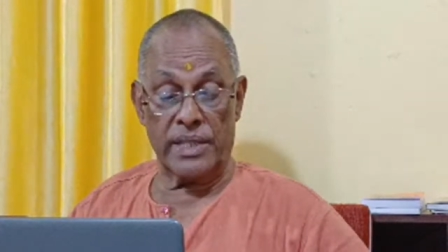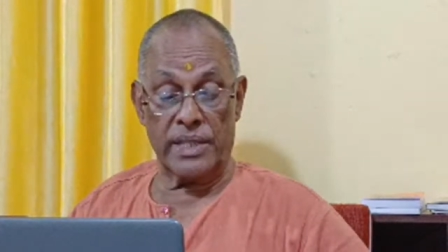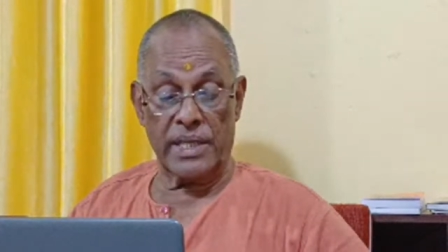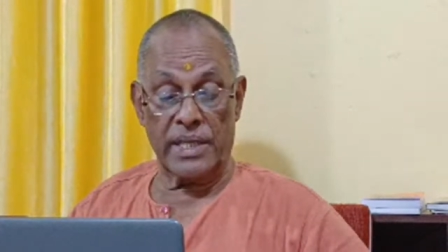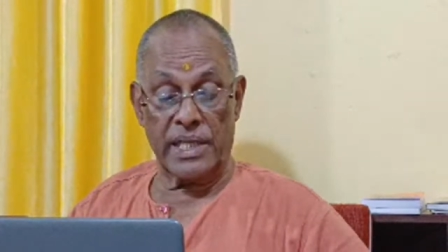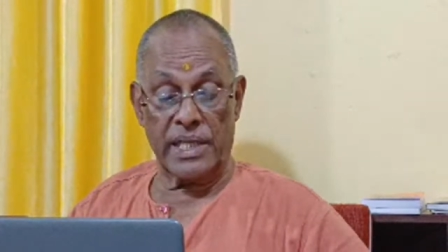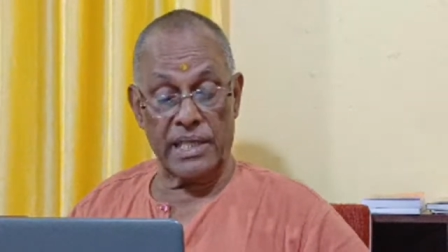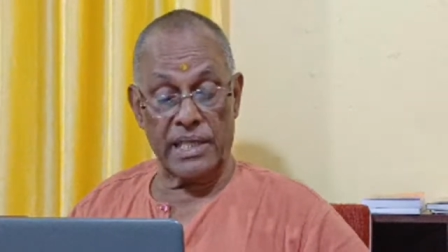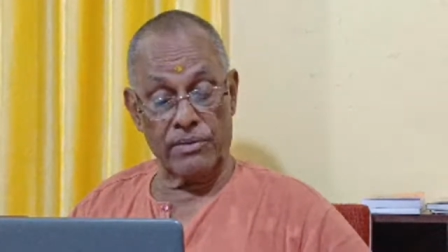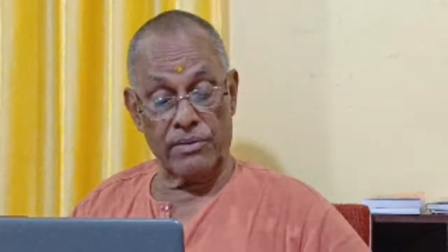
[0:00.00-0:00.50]

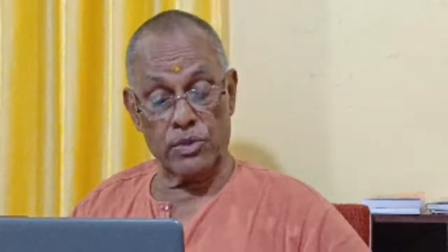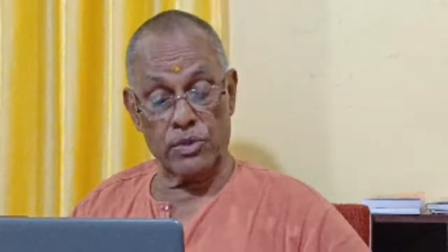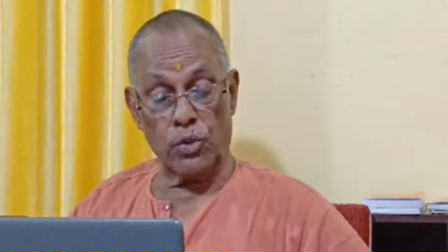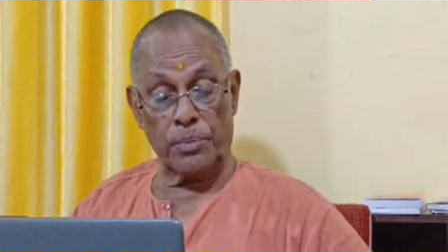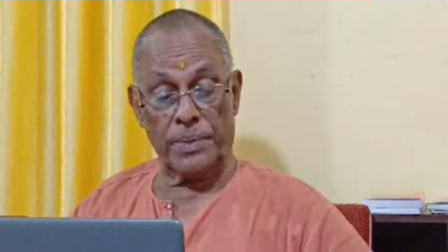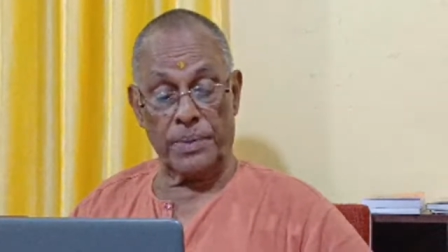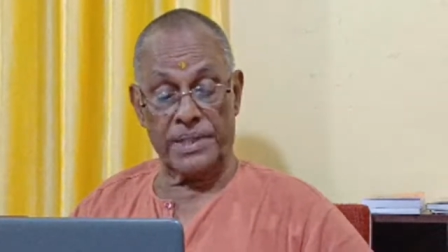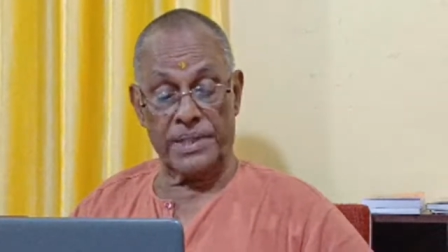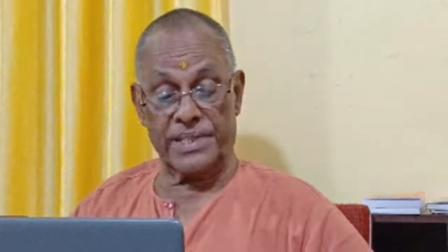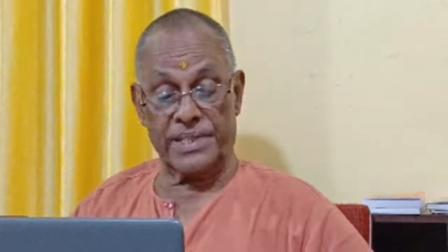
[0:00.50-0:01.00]
even though
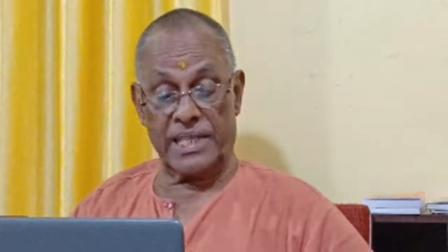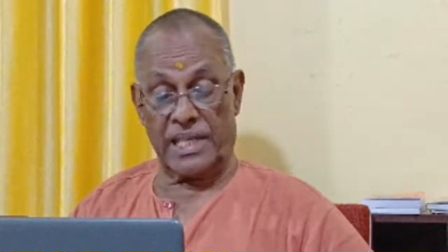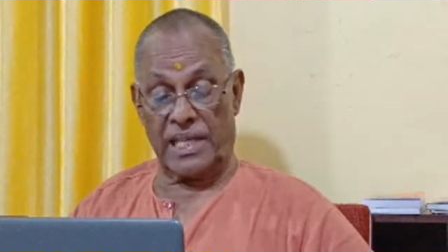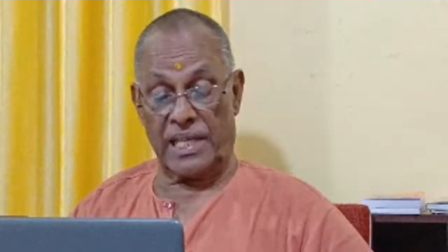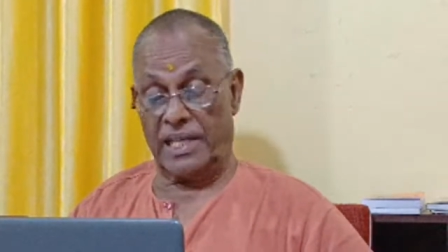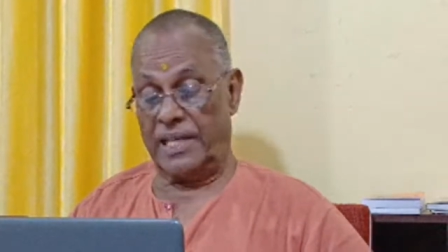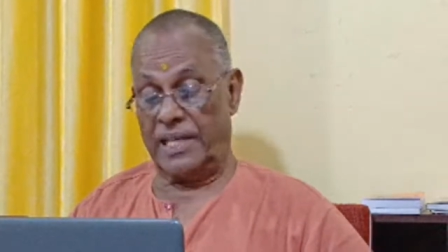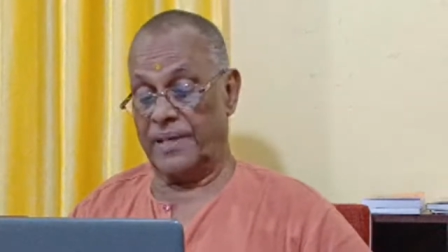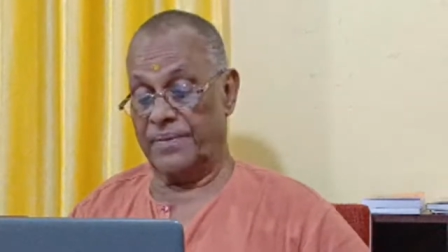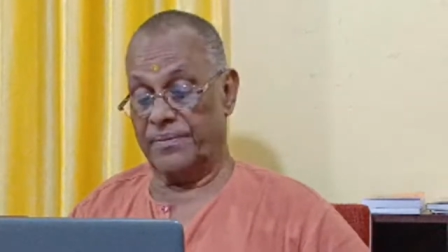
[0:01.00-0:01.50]

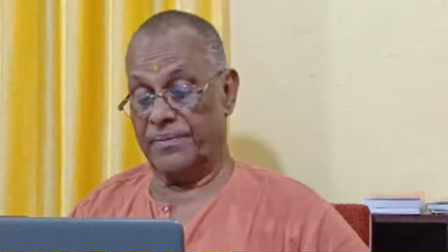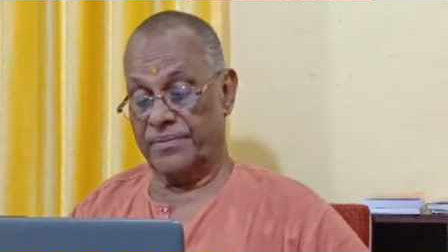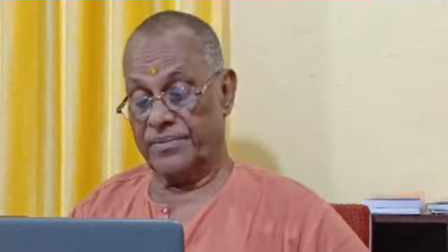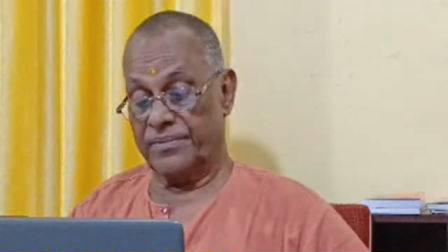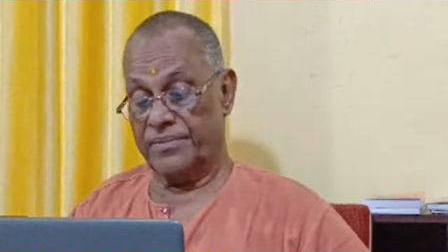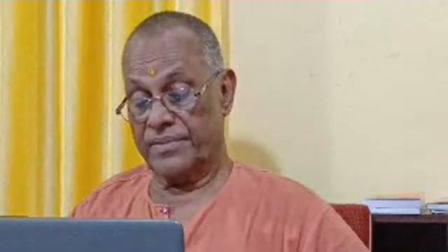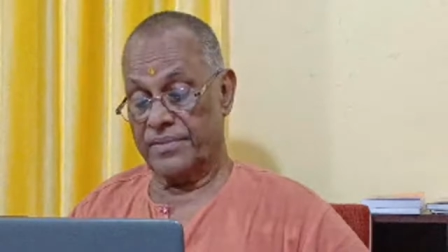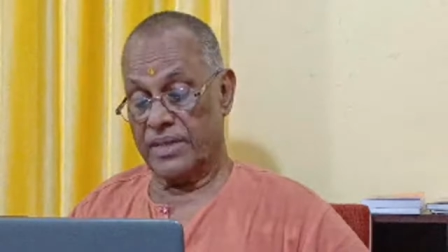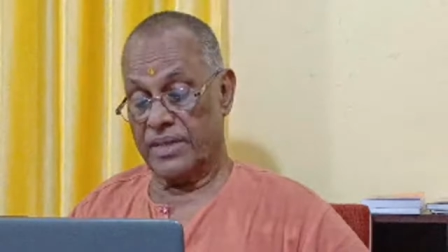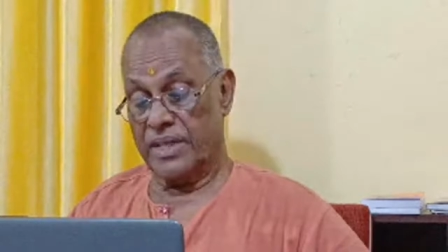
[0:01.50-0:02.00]
basically
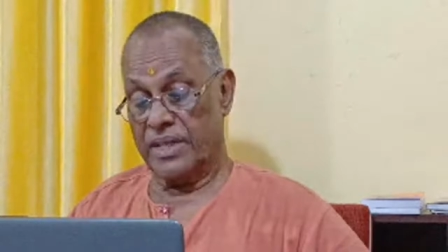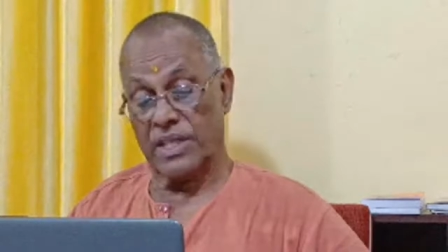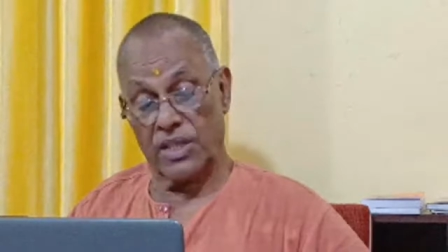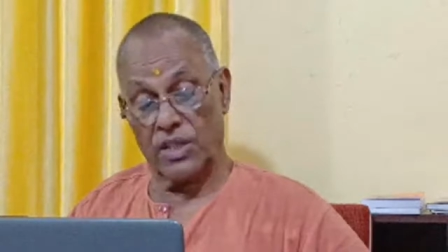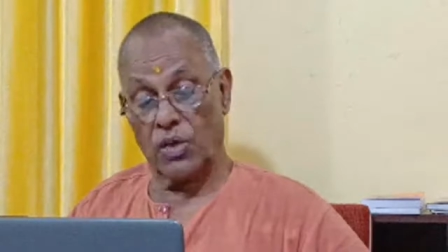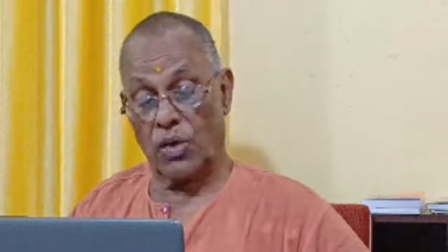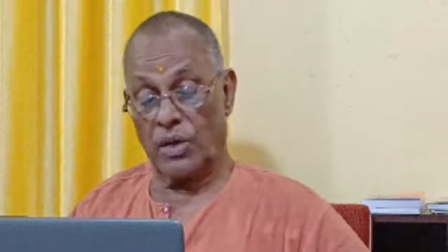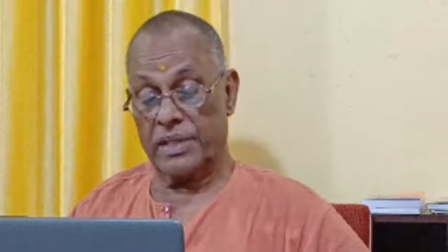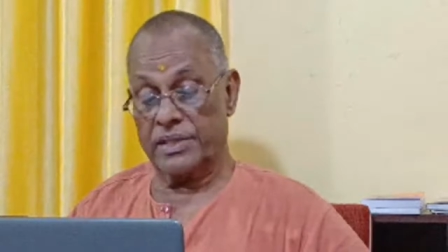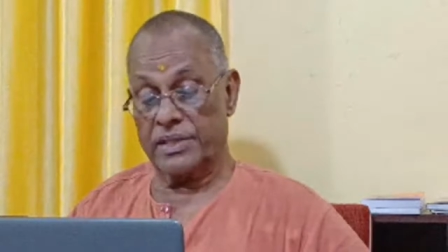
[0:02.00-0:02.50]

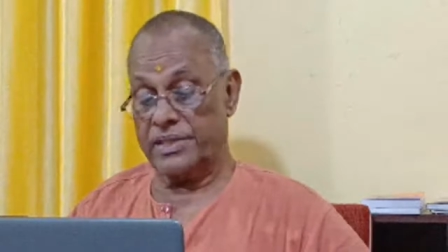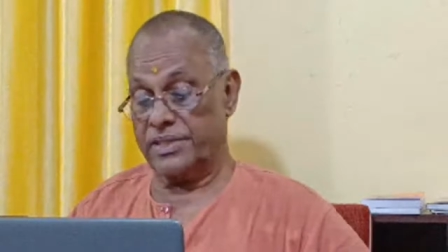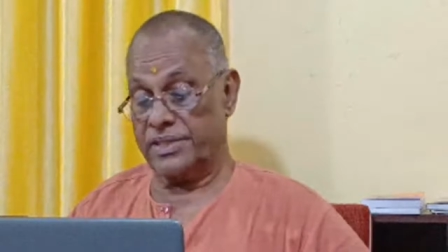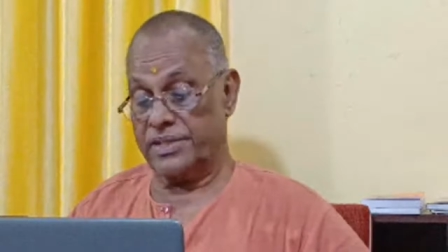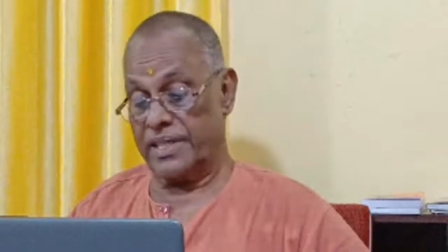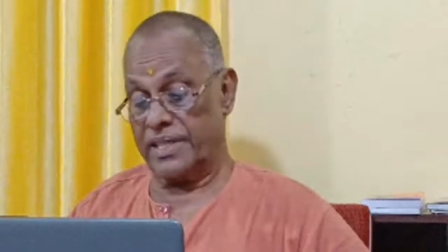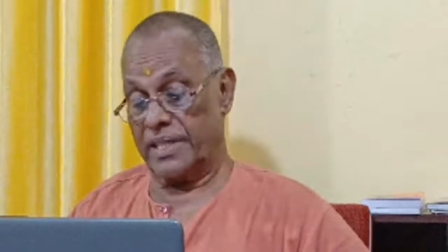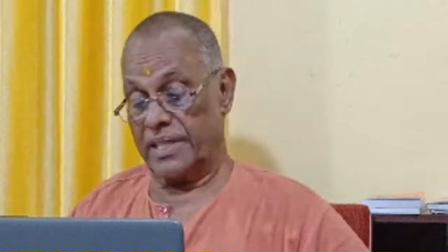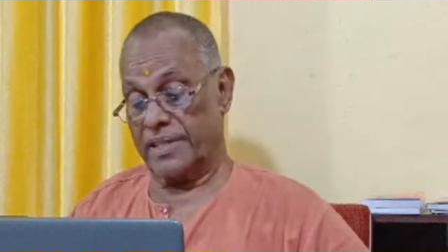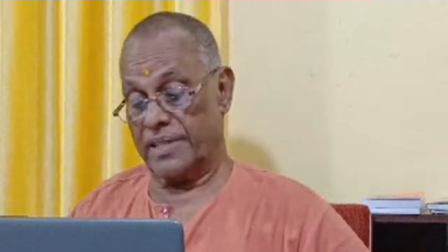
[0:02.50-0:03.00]
knowledge is
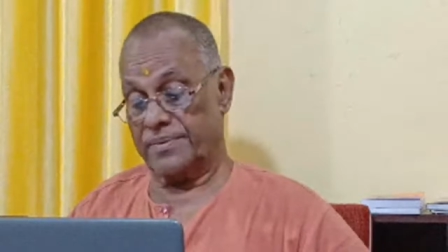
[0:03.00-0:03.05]
there.